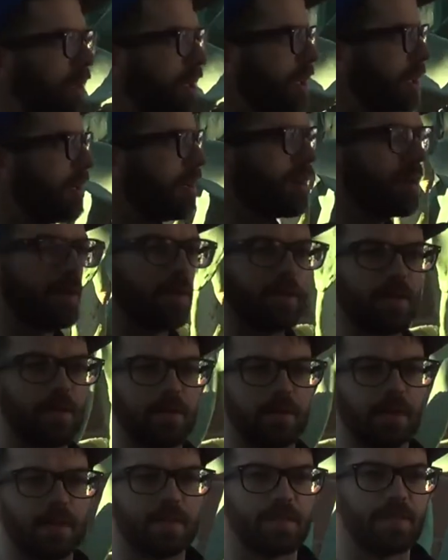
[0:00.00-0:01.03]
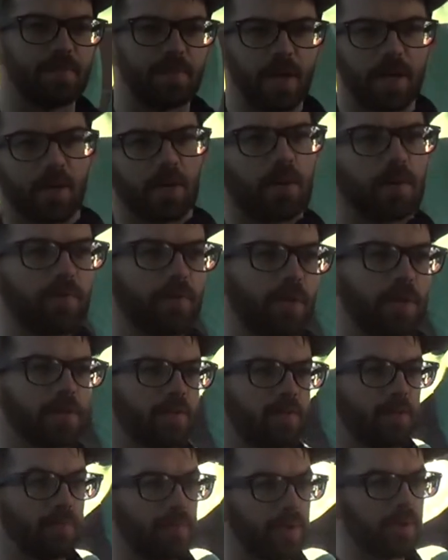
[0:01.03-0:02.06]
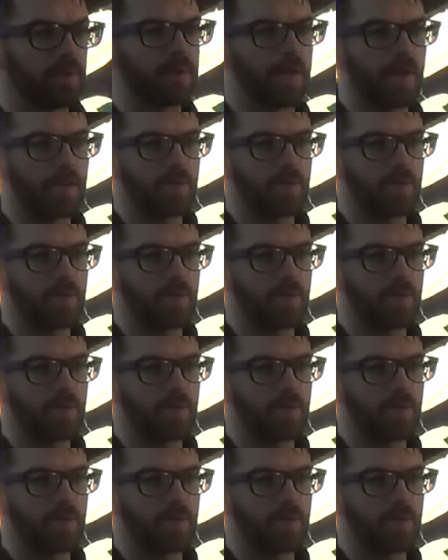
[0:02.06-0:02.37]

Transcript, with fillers: of the year, let's invite all our friends over. And Bill